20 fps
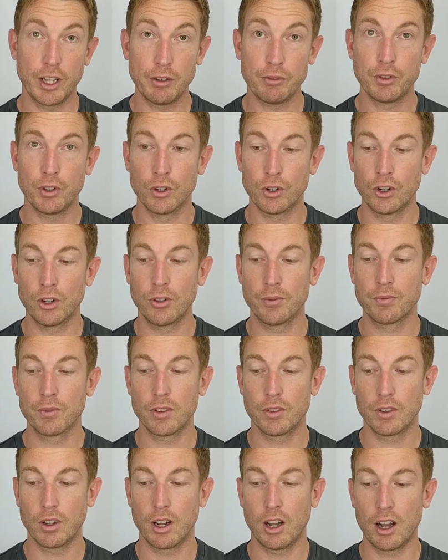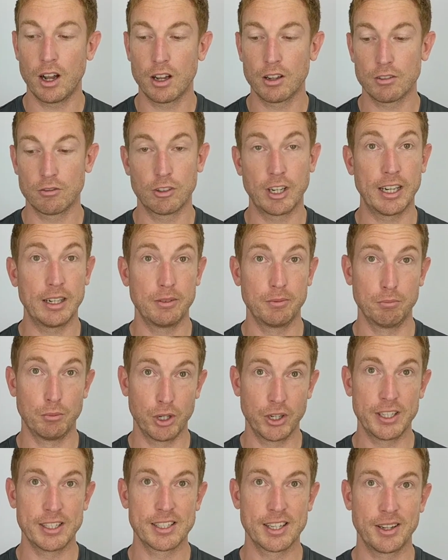if your heart rate
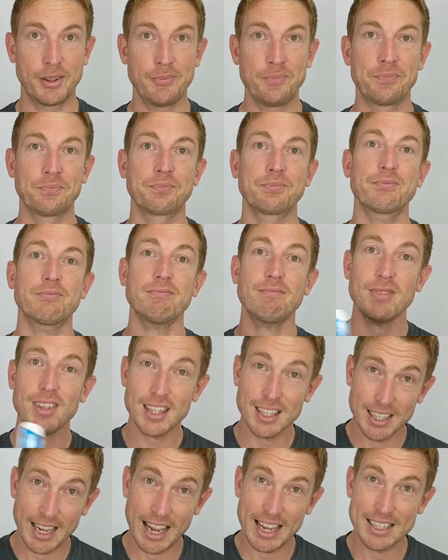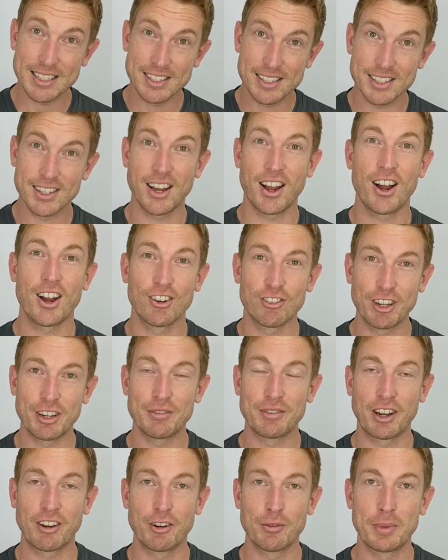monitor has the heart
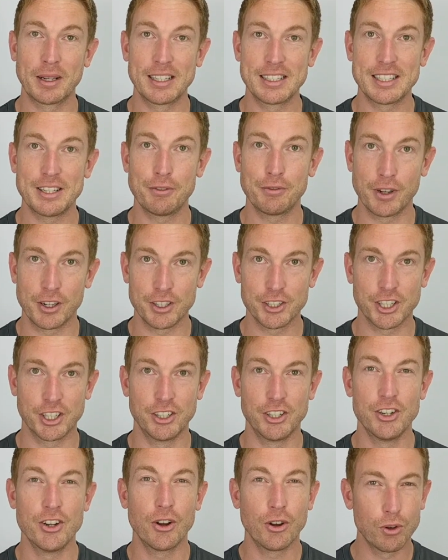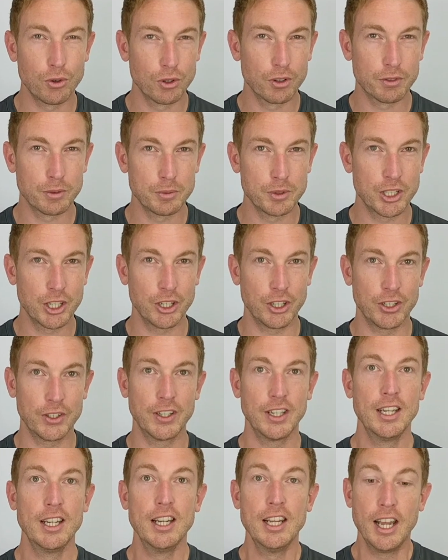rate variability function. Not all of them do,
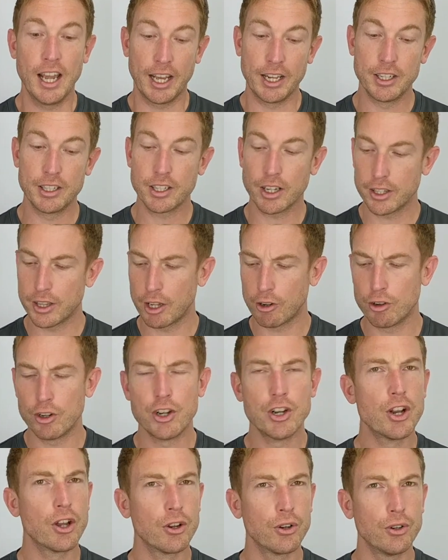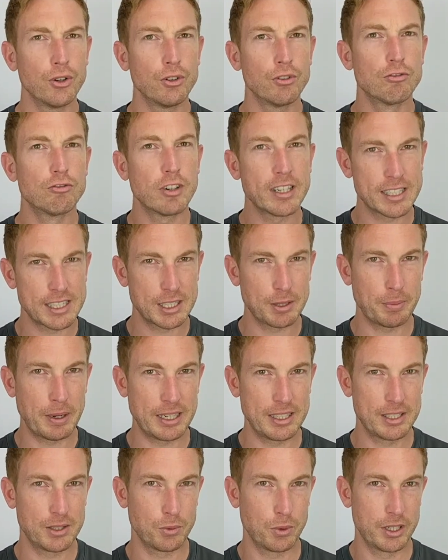and there are no
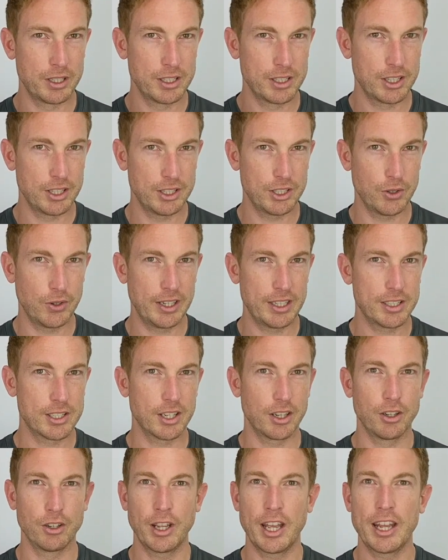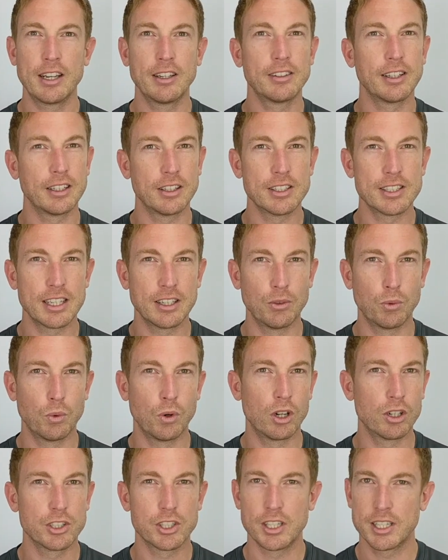wrist-based ones that do it, so anything that's in a
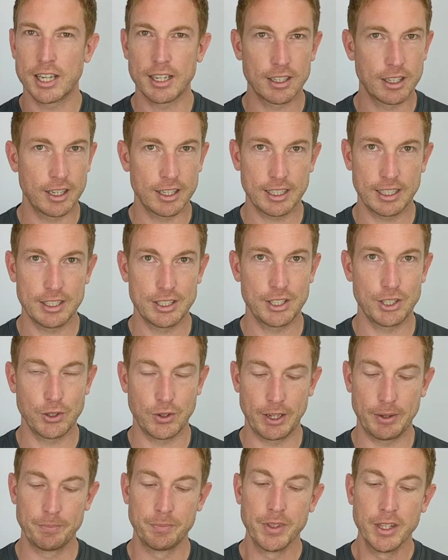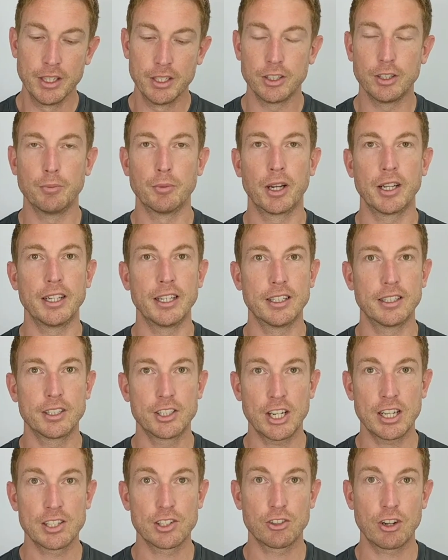watch is unlikely to do it. You might need a
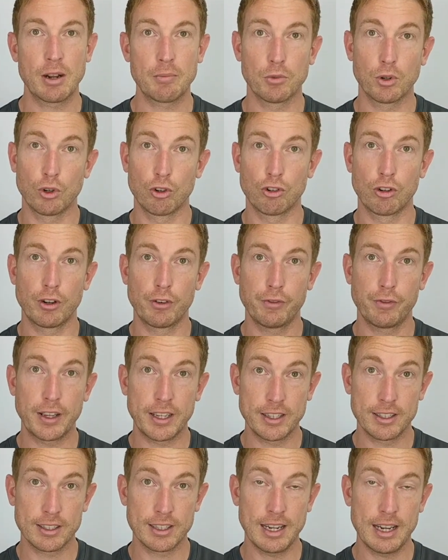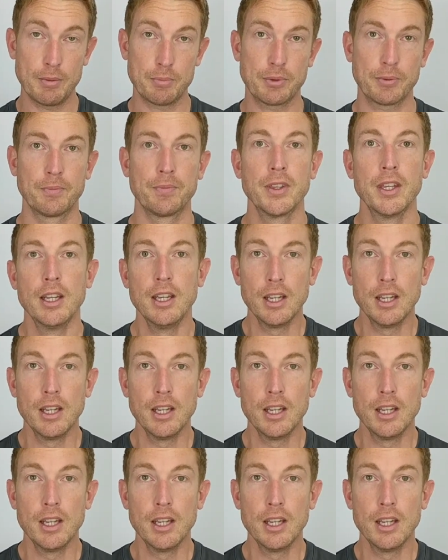chest strap or a finger clip.